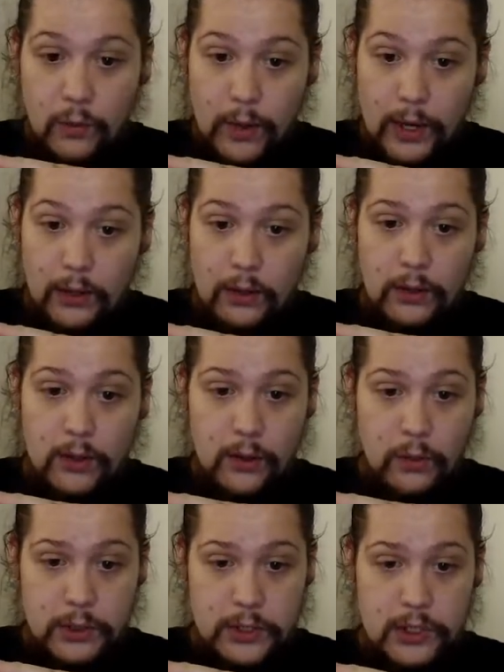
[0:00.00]
"Well,
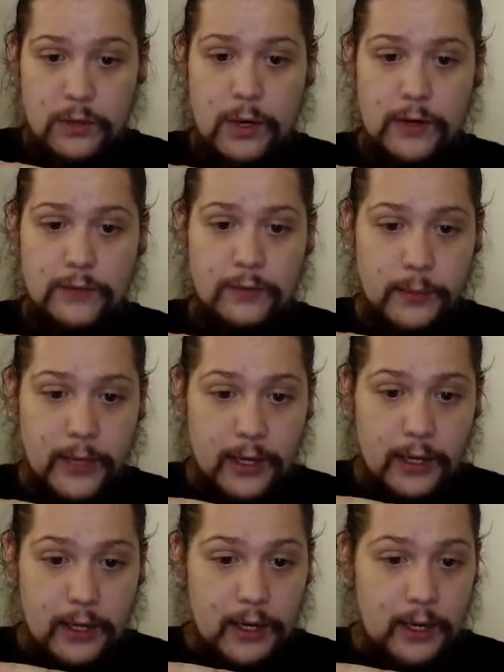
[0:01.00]
what do you want from
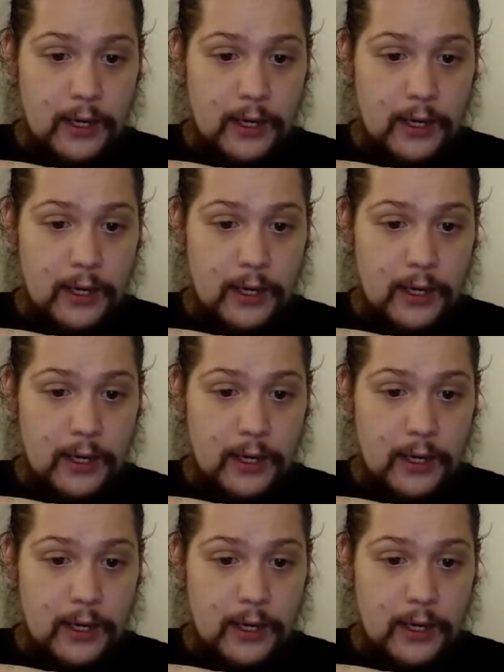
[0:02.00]
me?"